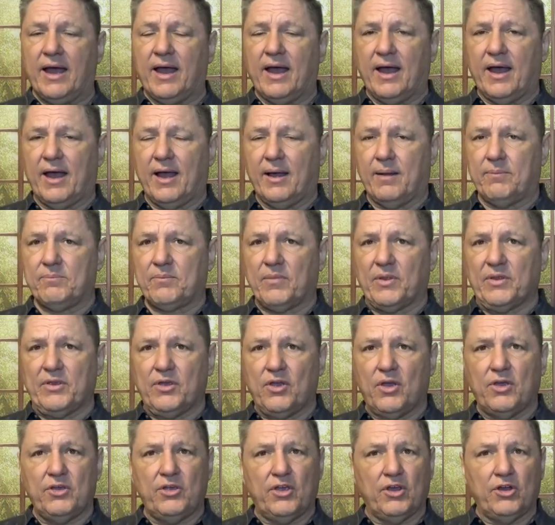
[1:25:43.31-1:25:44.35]
Um,
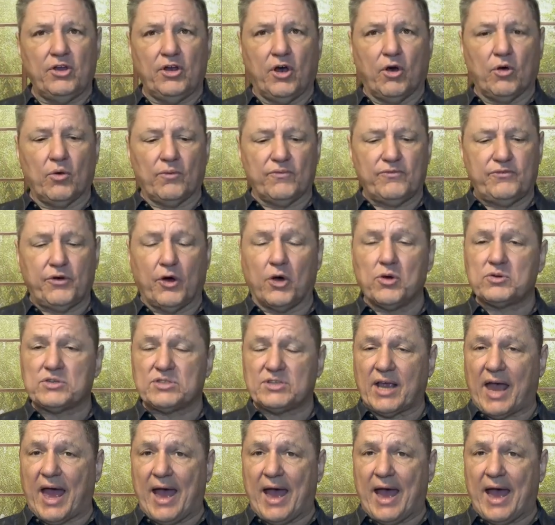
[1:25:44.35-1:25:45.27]
you know, folks,